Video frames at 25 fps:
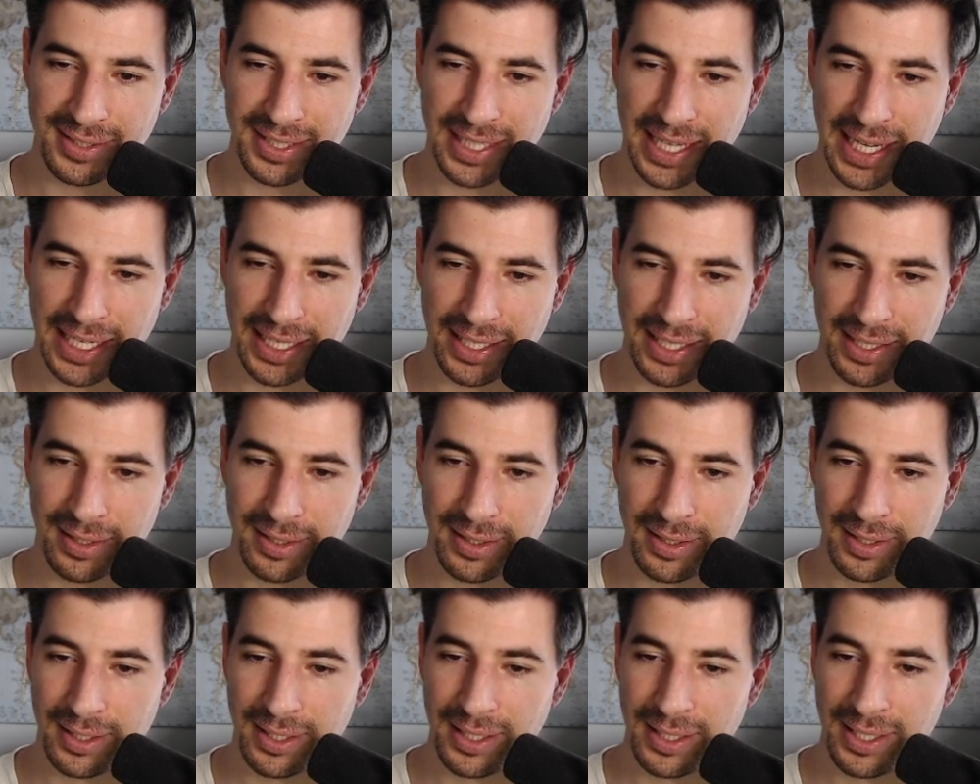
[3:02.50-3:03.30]
knight.
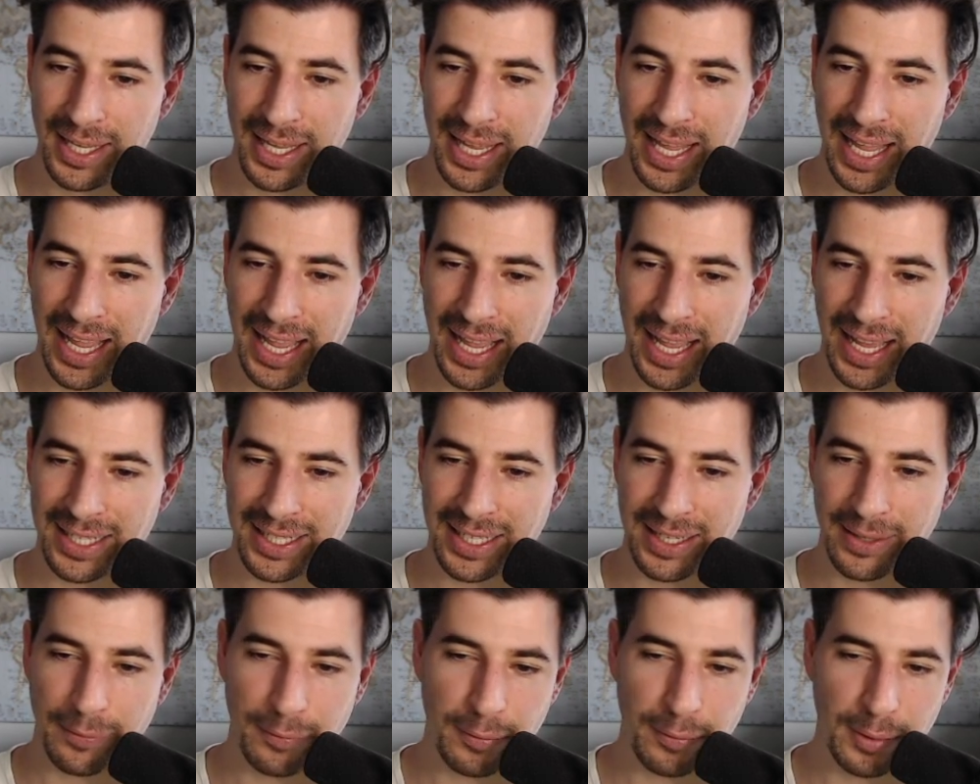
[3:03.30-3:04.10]
And
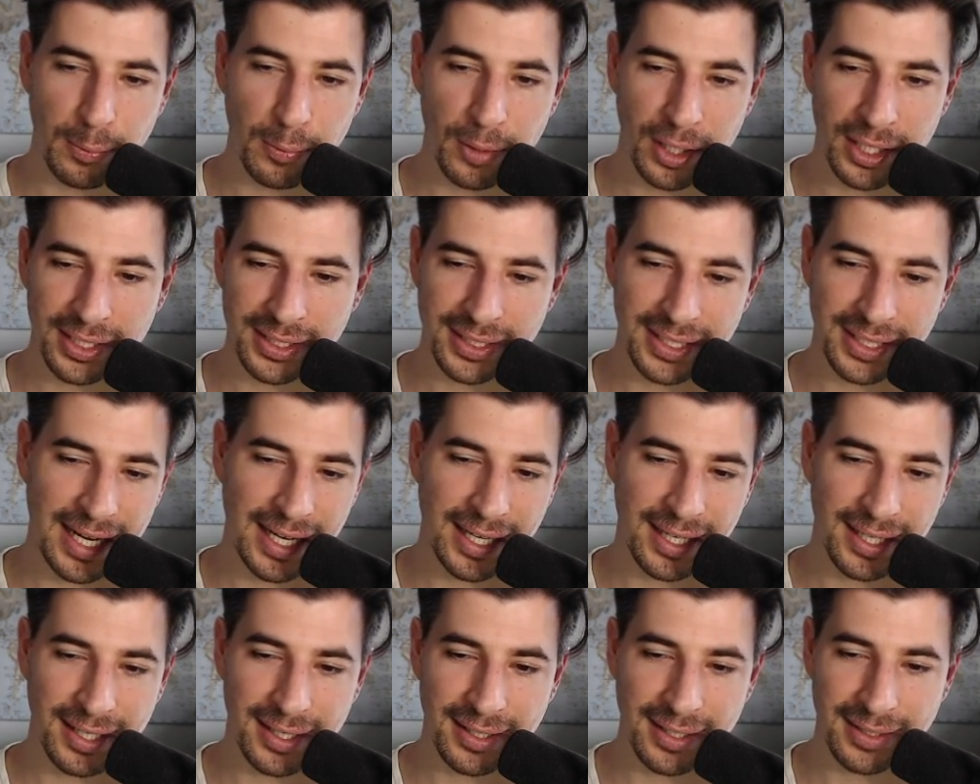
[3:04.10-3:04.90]
if we want to
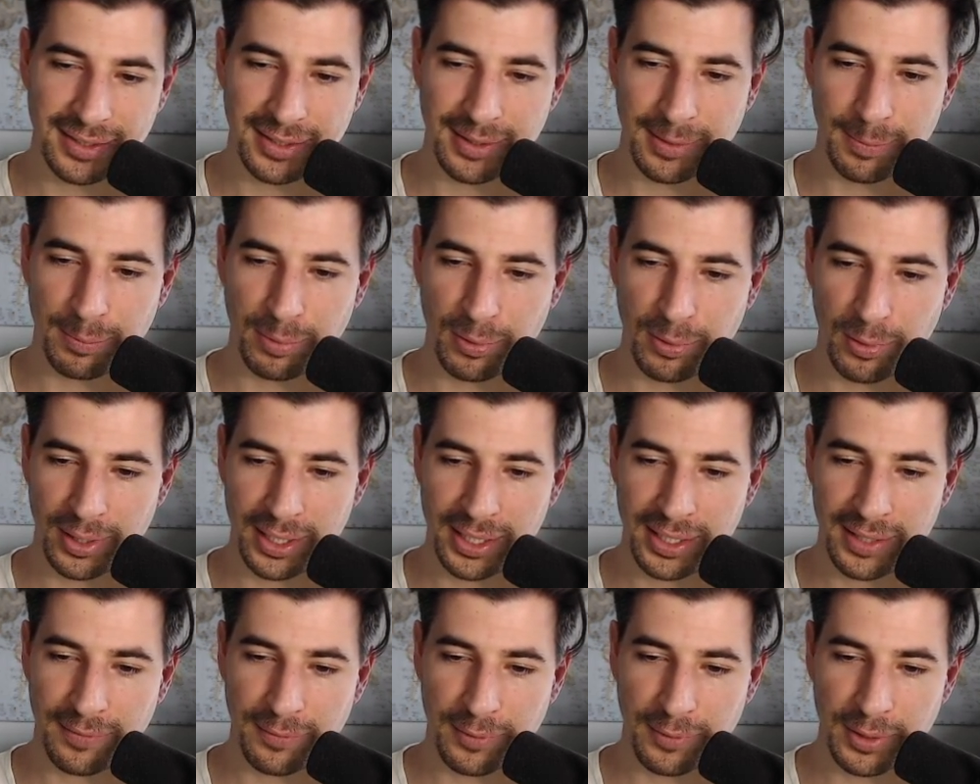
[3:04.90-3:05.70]
take it at some
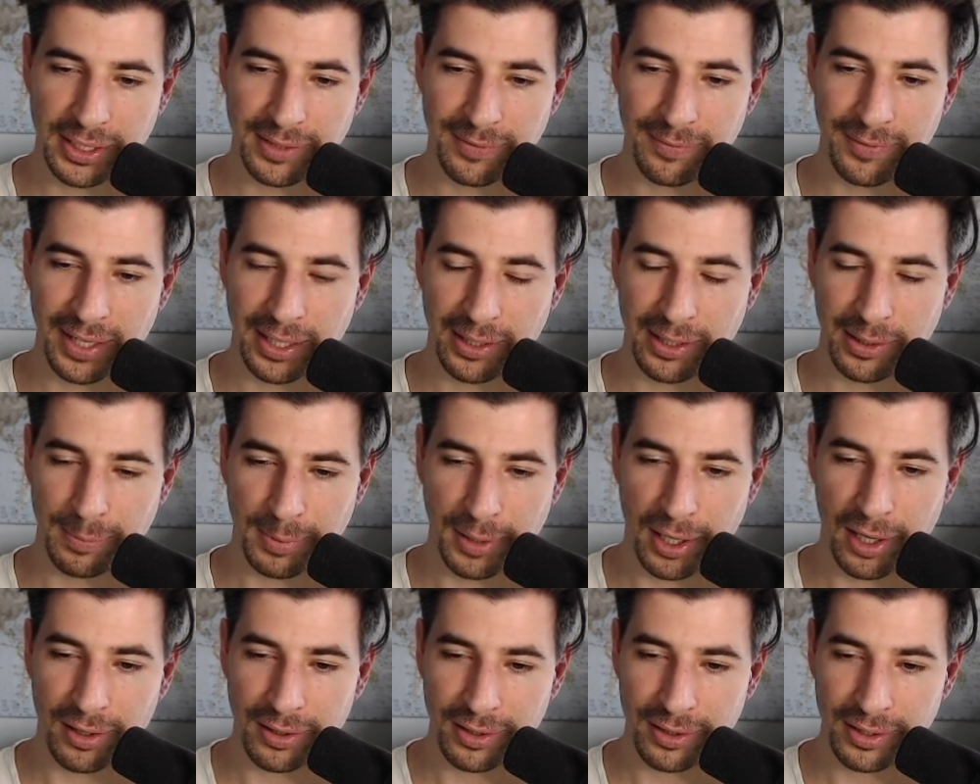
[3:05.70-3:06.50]
point, if we develop
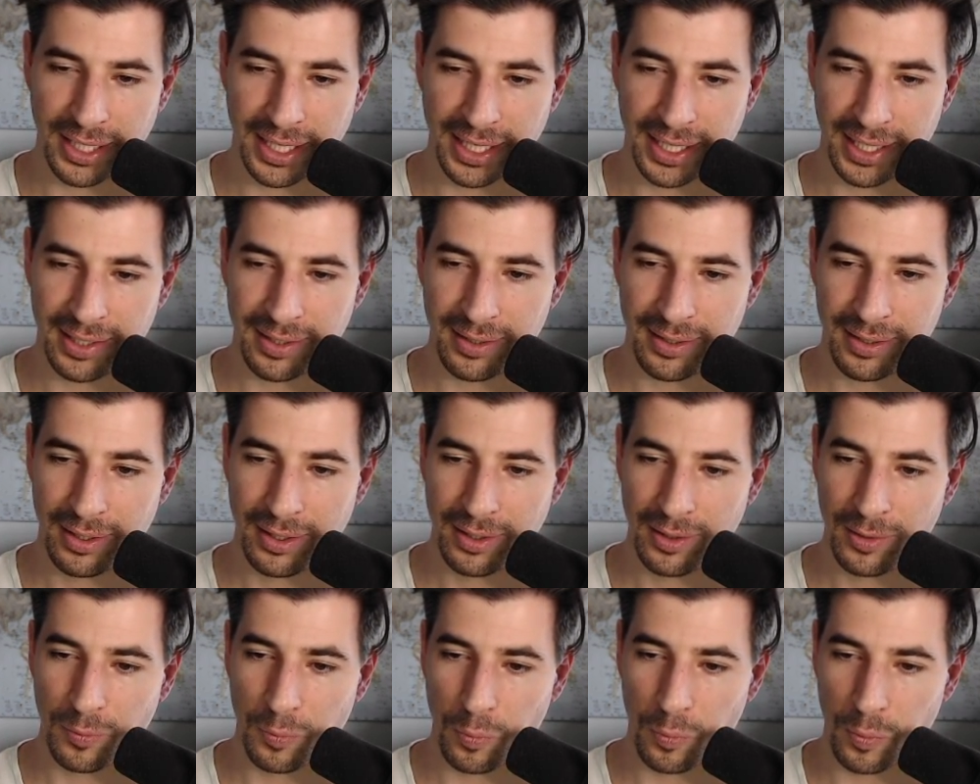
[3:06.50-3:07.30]
our knight,
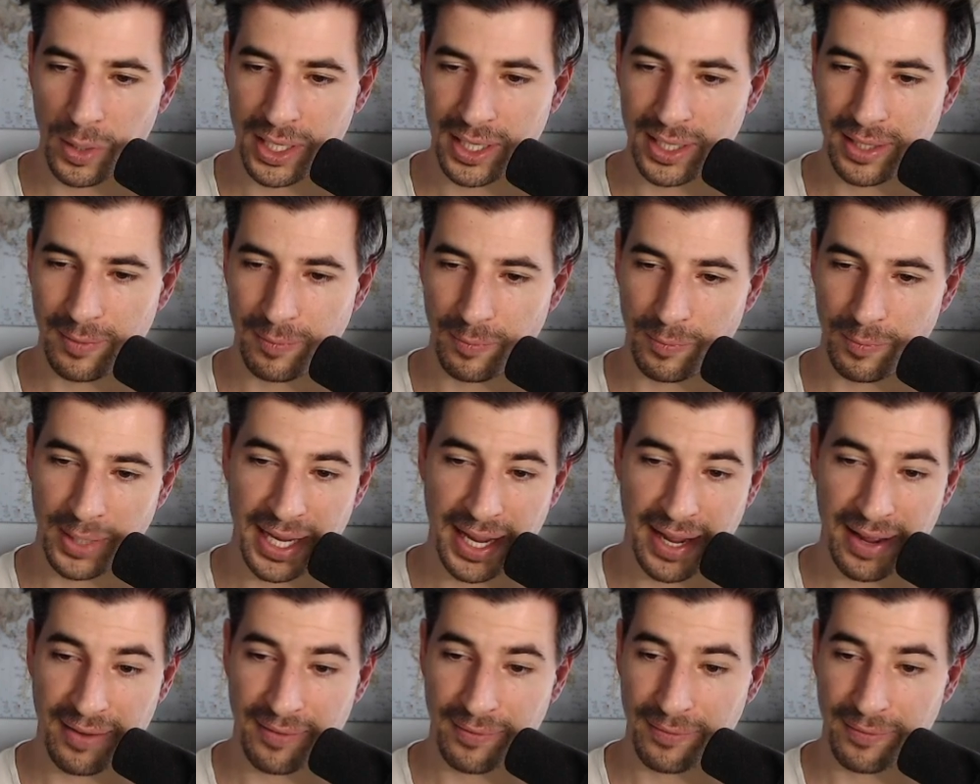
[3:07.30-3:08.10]
we
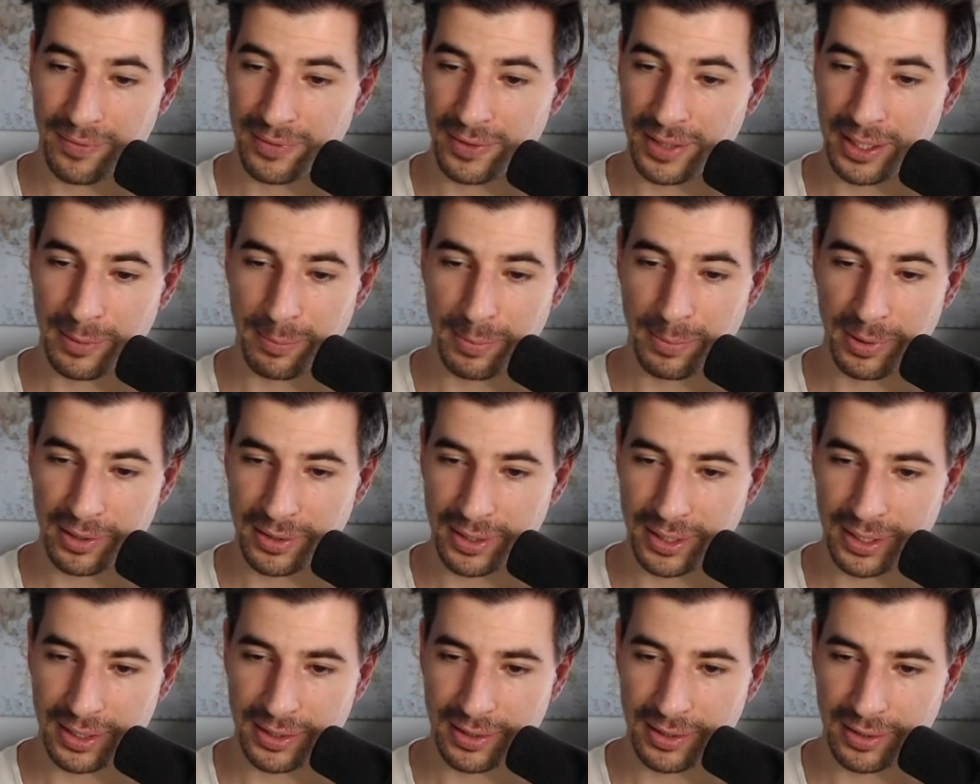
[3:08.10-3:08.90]
have the
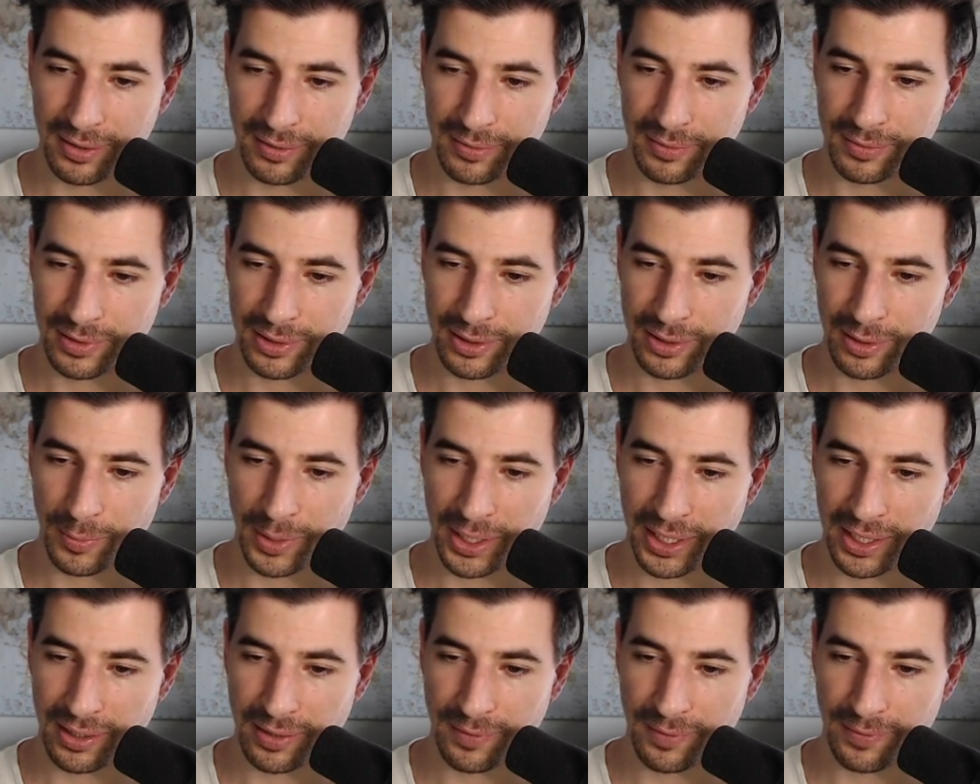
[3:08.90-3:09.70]
ability to. So we
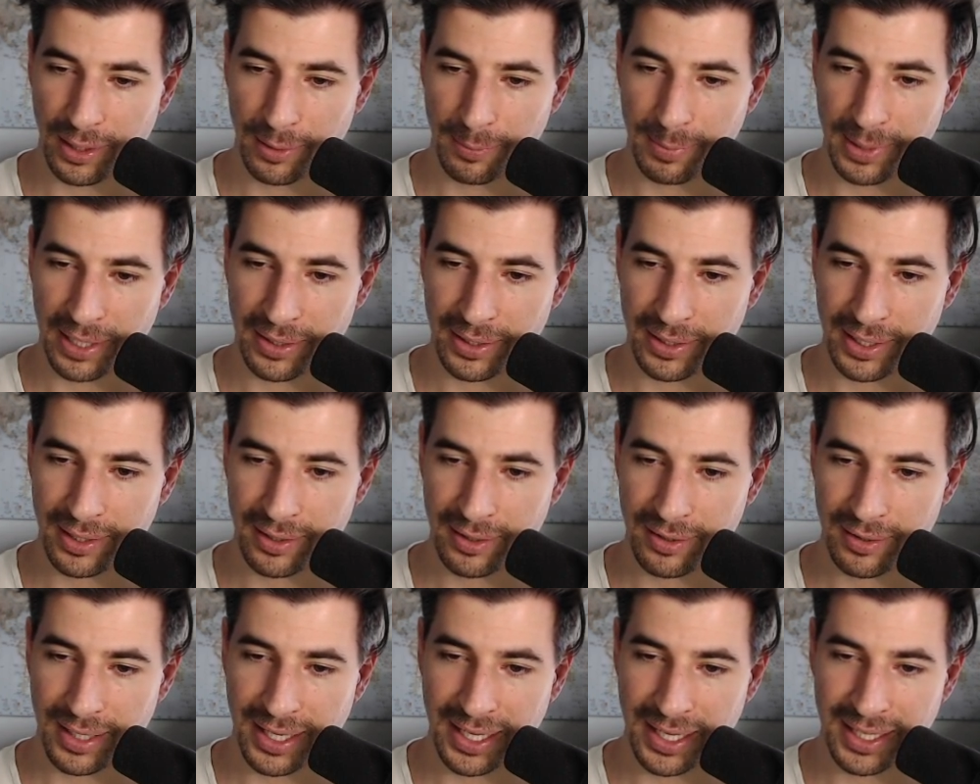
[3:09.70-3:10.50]
can develop out
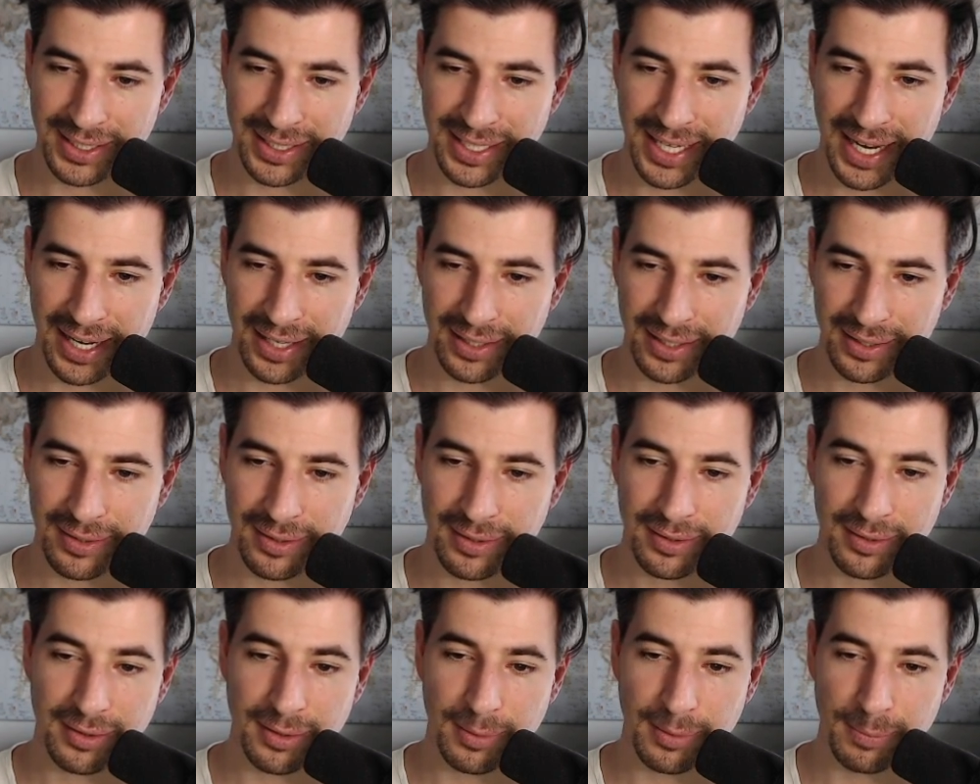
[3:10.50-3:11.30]
here and attack
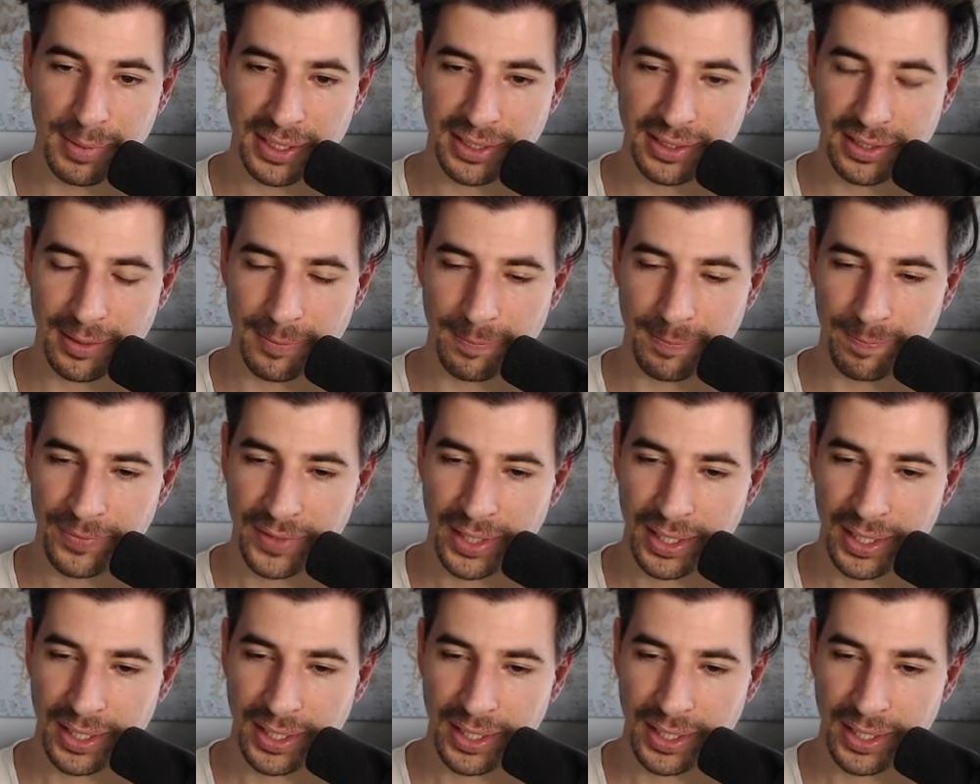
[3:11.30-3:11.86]
the bishop.